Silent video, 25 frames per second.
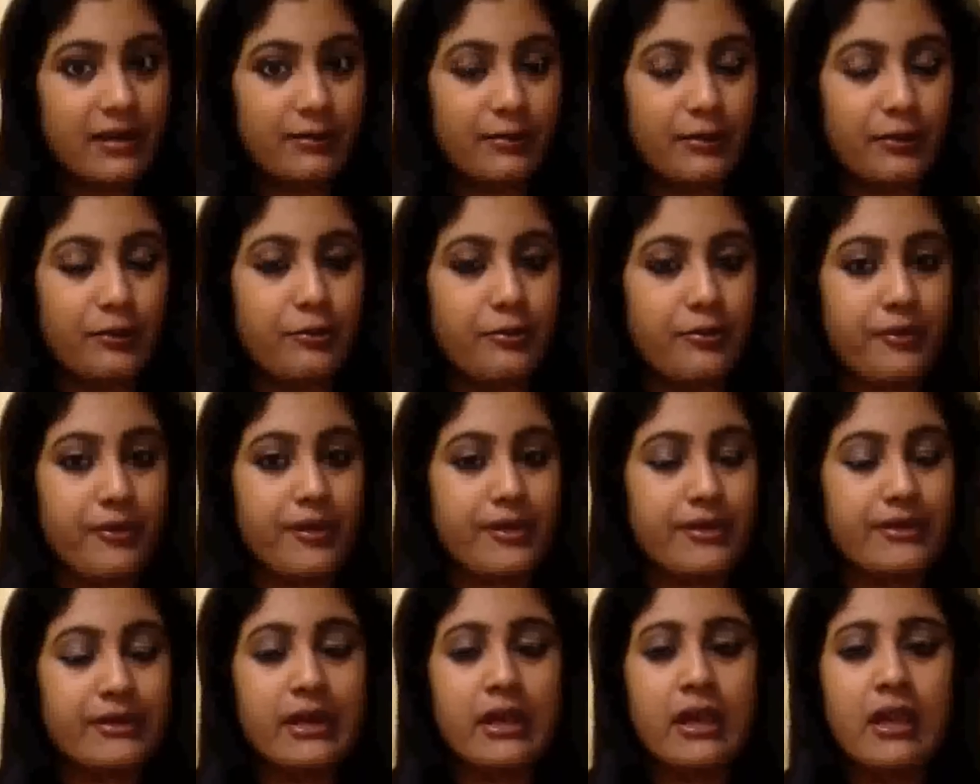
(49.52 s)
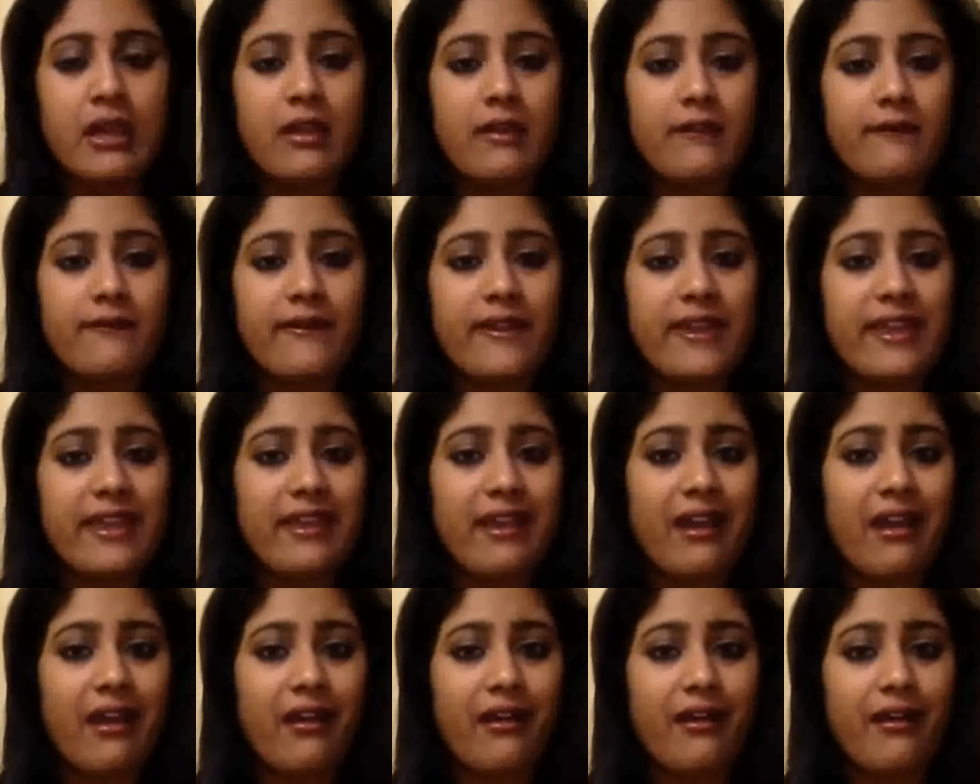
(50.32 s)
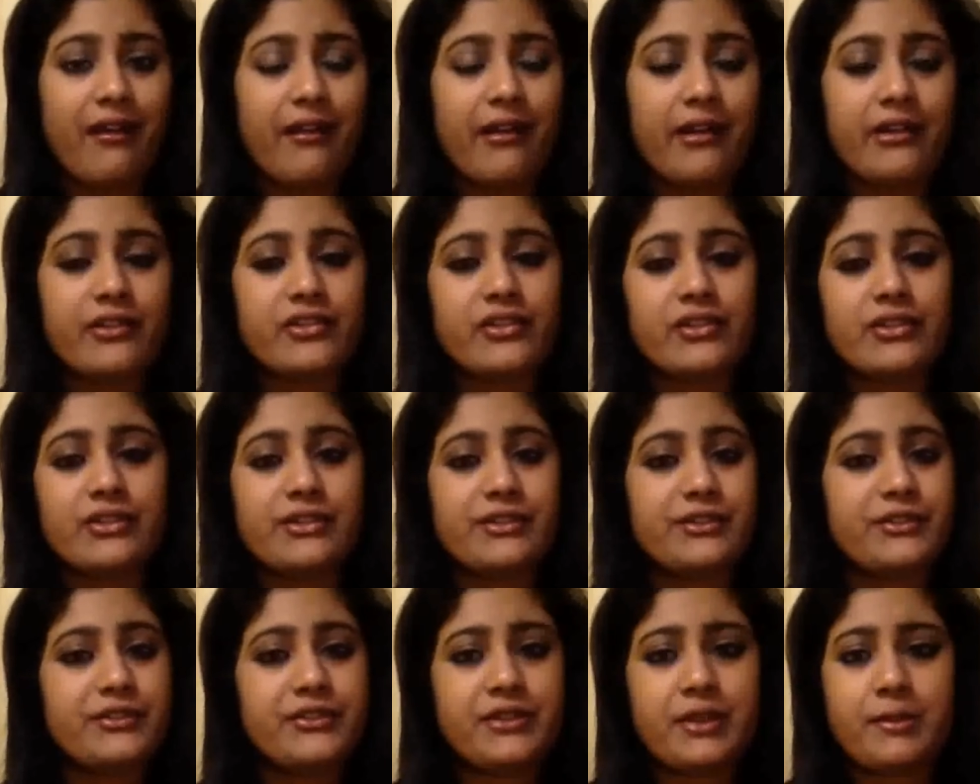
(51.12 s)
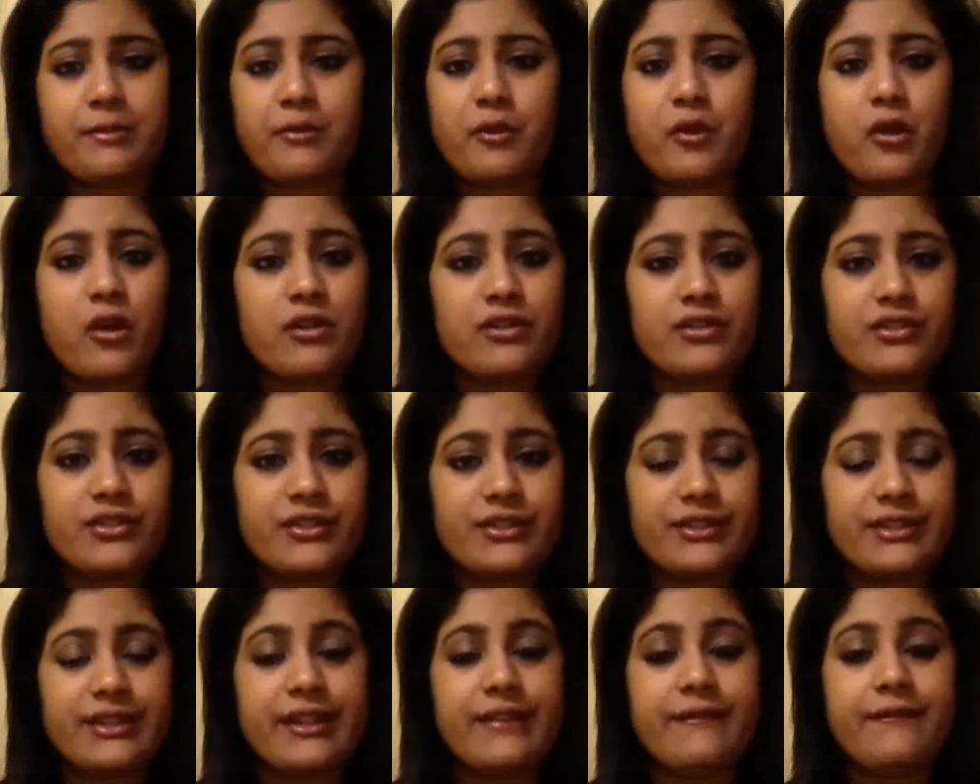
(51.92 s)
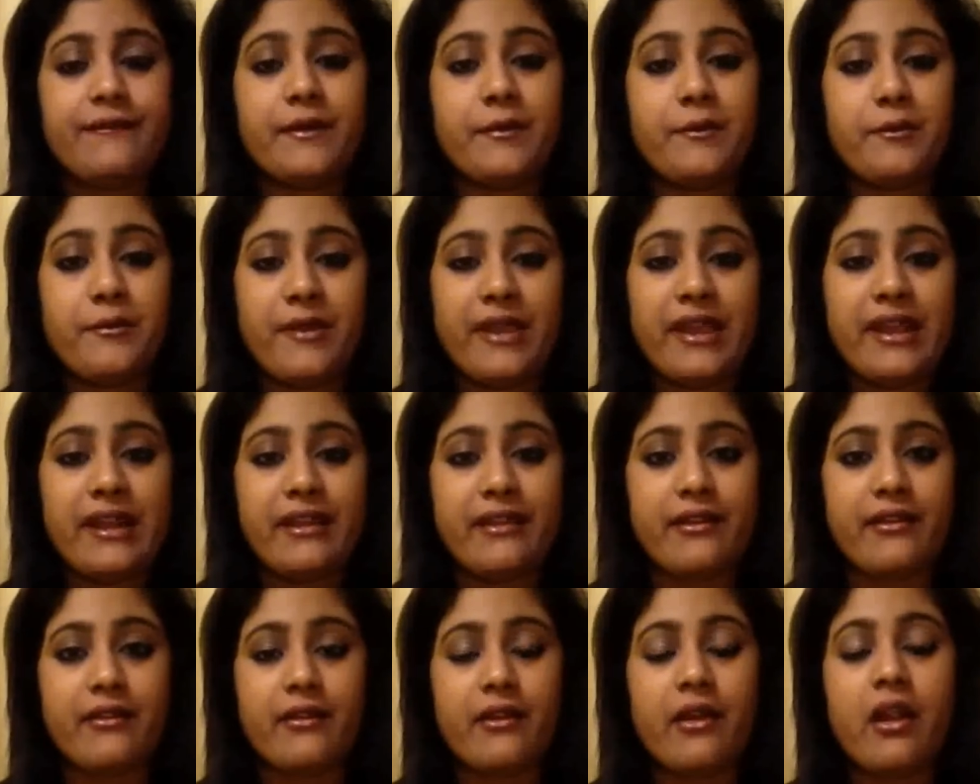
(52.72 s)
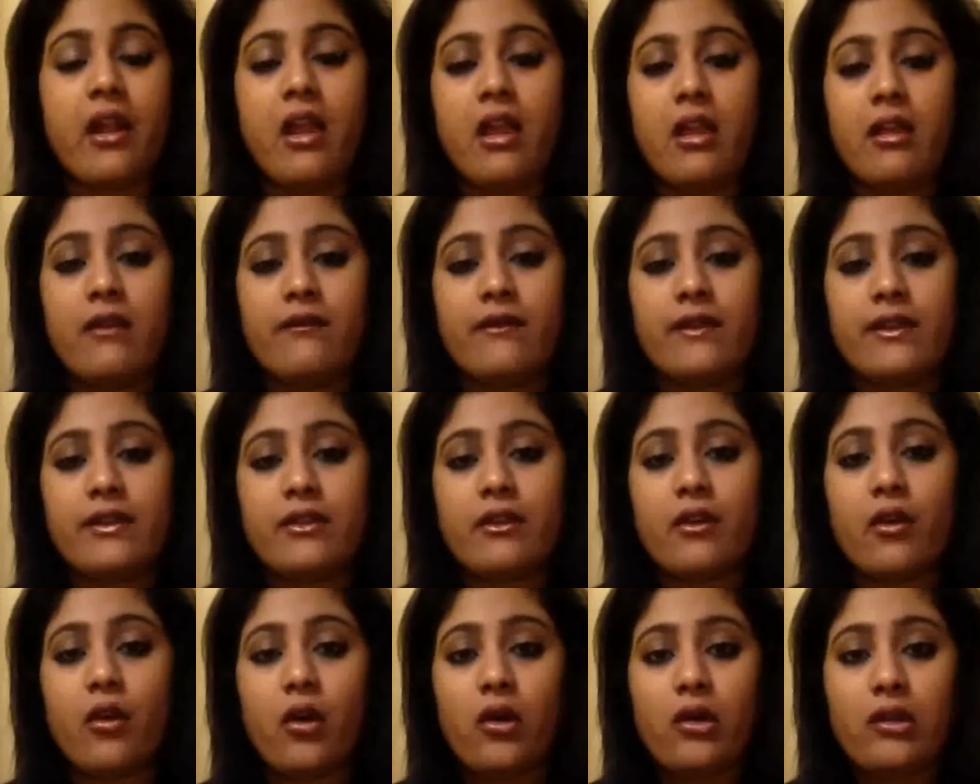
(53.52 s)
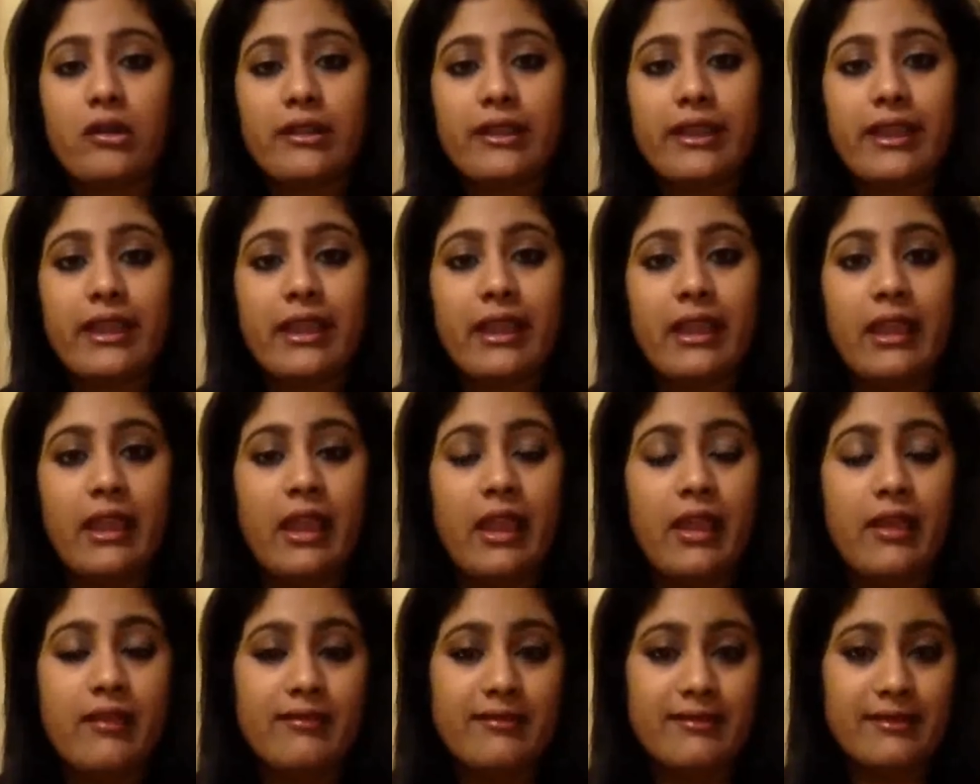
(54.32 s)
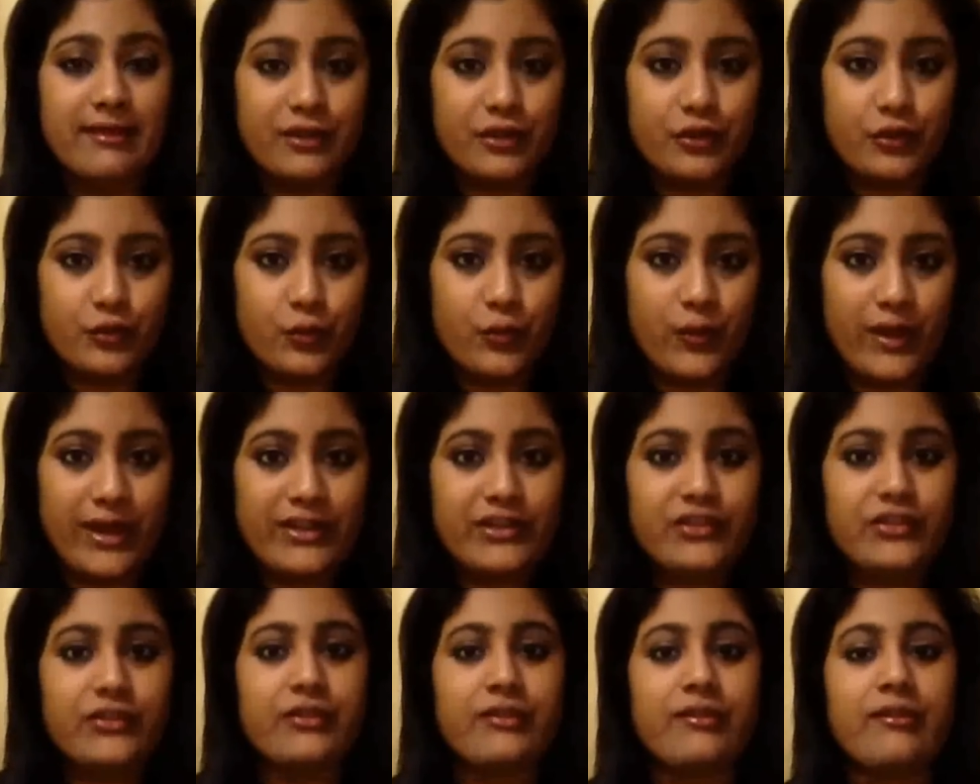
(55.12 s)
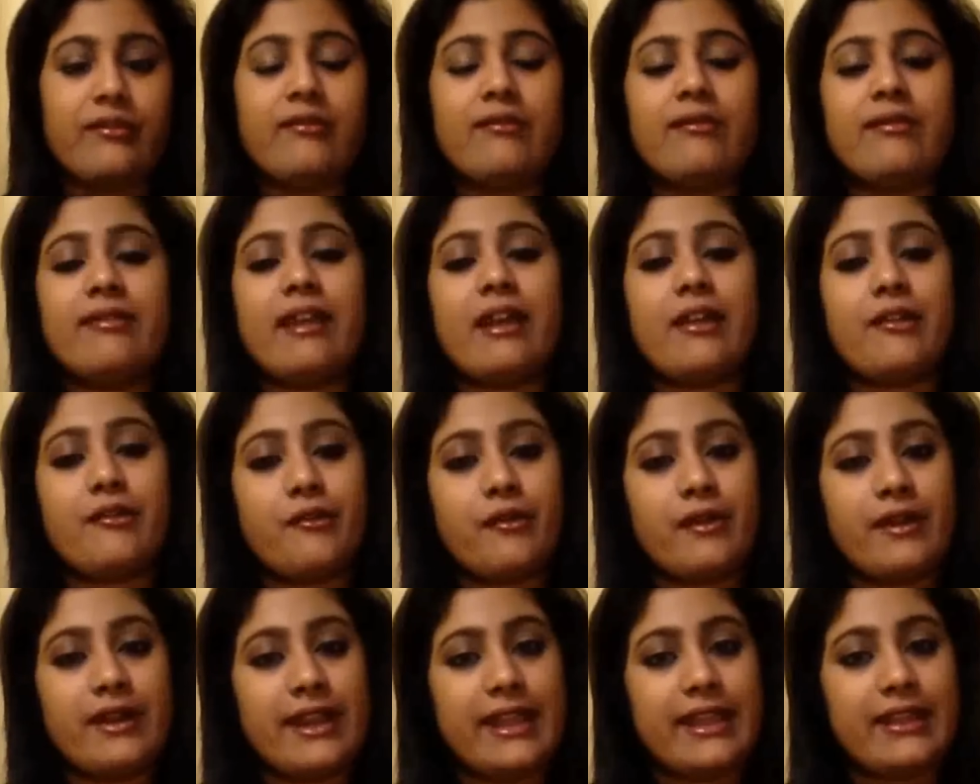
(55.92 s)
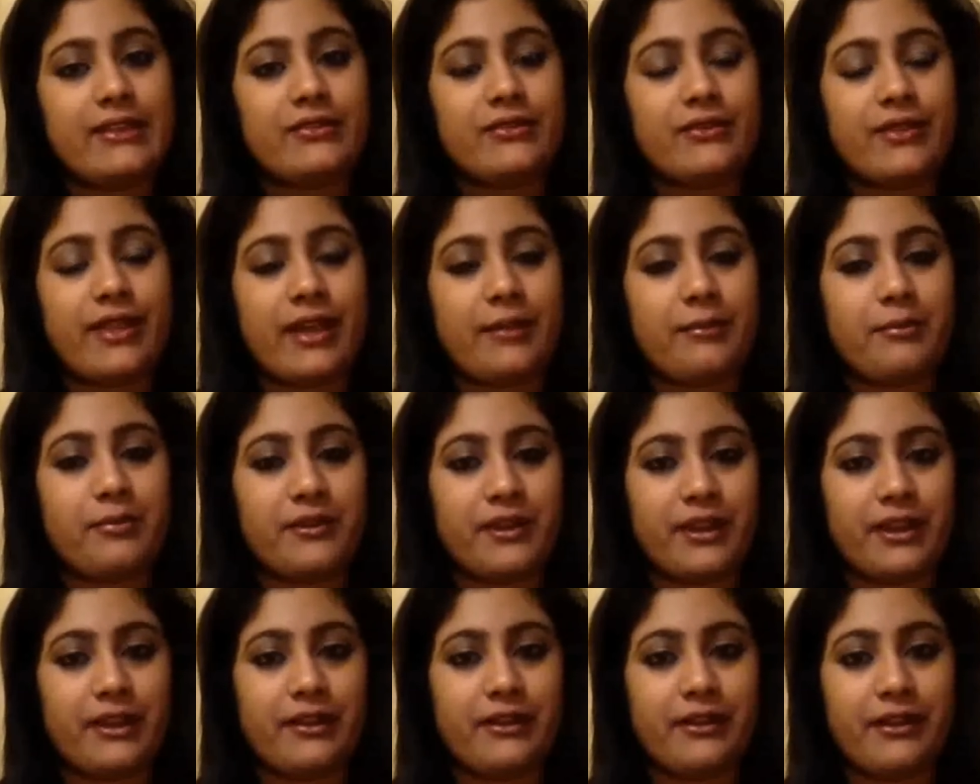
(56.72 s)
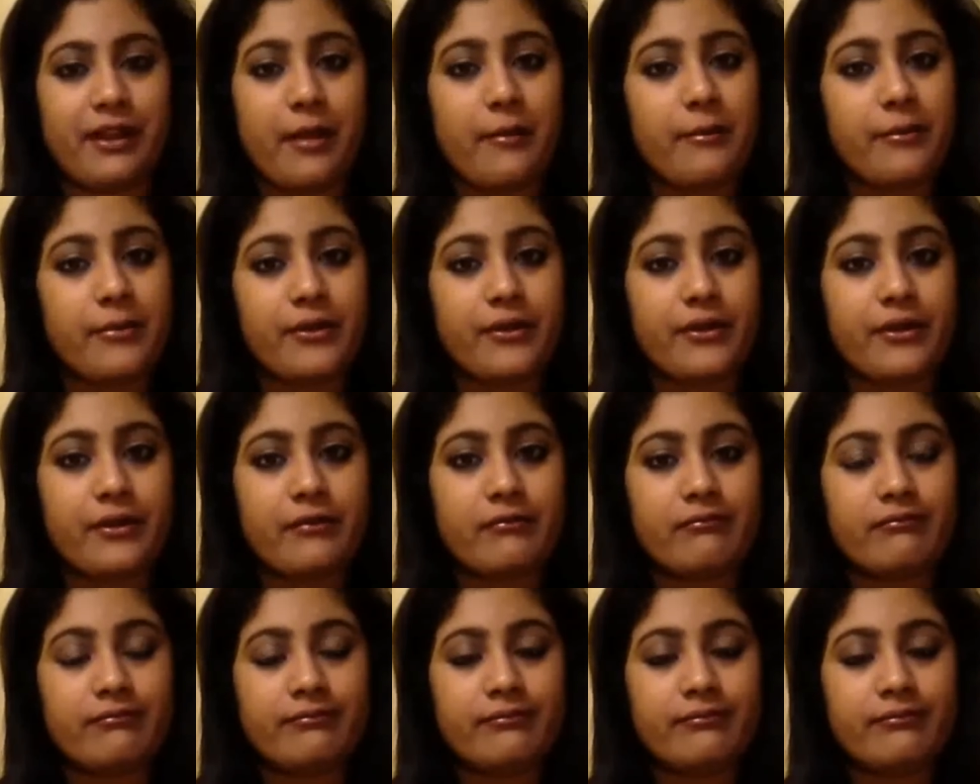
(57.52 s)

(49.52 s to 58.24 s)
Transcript: blueprint, we are just subconsciously familiar with all the situations that relate to that particular number.